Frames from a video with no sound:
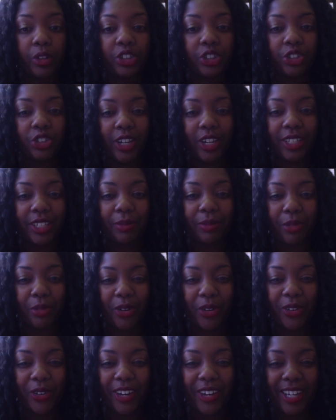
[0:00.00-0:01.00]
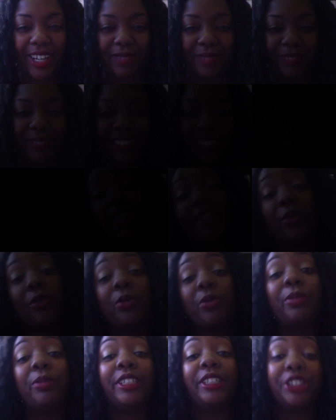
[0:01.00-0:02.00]
training programs. There will
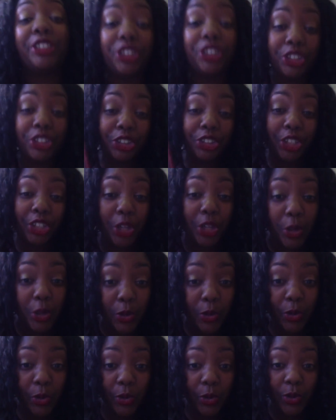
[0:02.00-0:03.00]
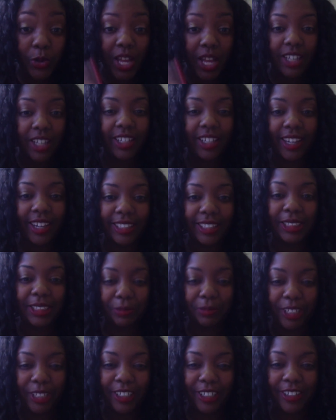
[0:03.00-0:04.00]
be two guest
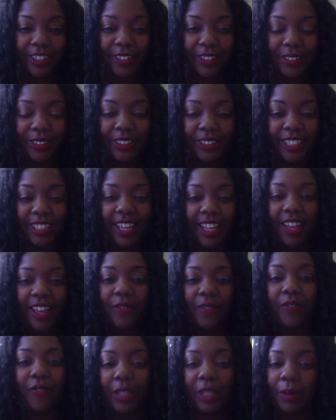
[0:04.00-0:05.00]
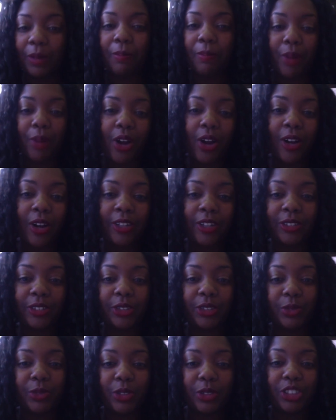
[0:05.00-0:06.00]
speakers. Philip Barnes
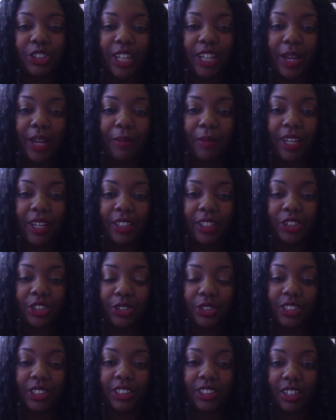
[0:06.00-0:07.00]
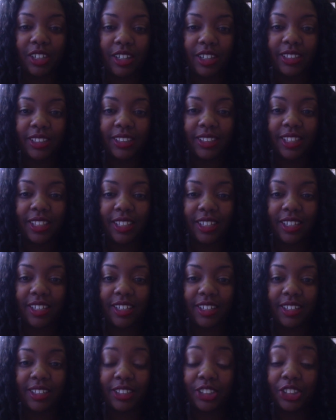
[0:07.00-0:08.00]
will chime in to discuss
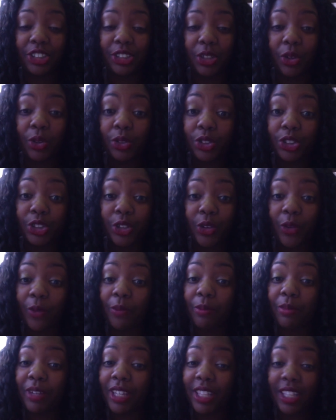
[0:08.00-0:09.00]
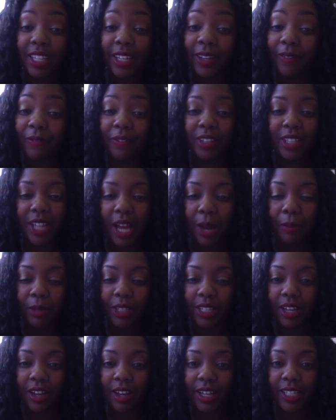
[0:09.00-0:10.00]
the social media
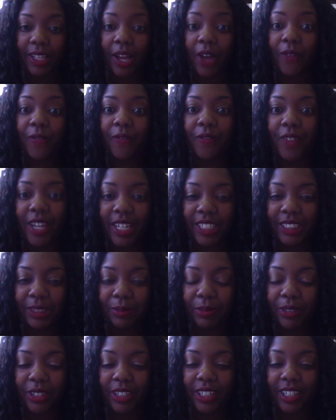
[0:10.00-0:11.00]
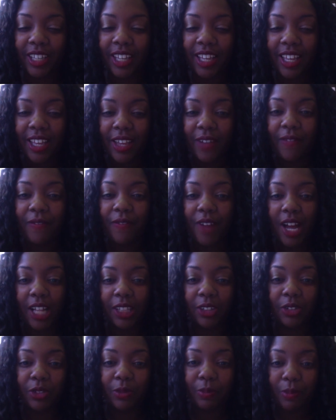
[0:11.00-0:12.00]
phenomenon Facebook,
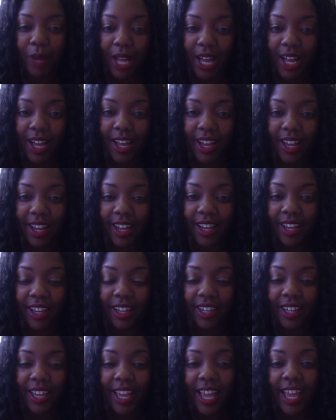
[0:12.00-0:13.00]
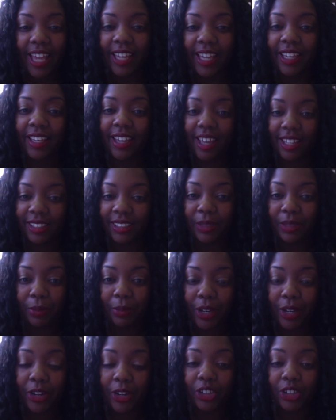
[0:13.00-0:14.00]
followed by a guest
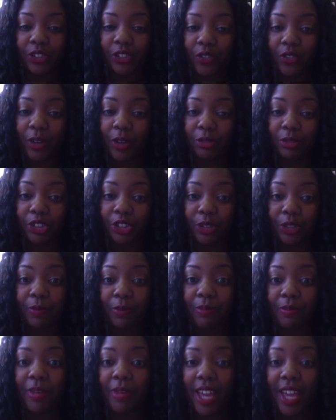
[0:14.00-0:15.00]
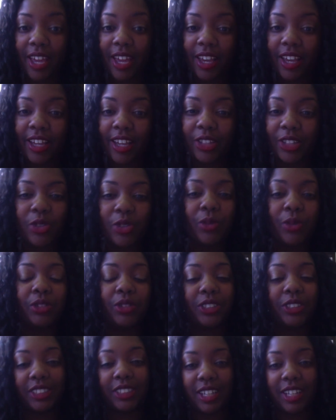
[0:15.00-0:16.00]
appearance from Jermaine, who will
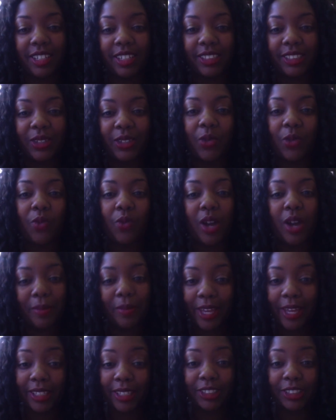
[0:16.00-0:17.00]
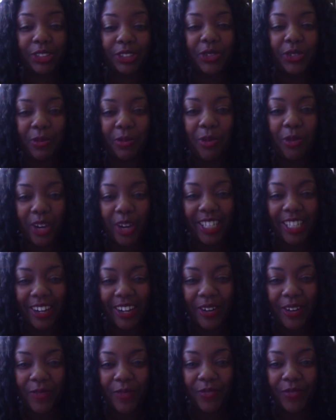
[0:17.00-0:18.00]
discuss WebEx
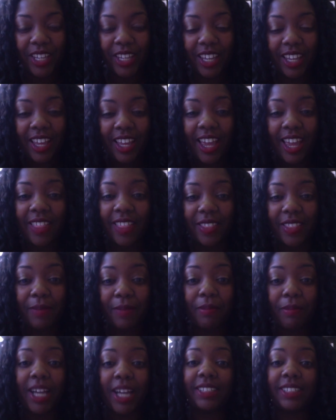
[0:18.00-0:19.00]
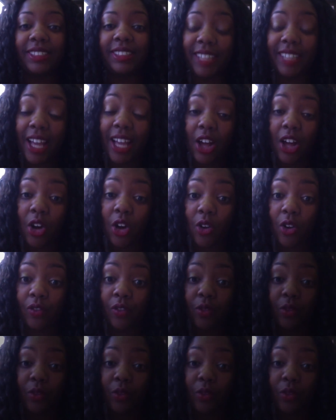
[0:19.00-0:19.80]
2.0. And then myself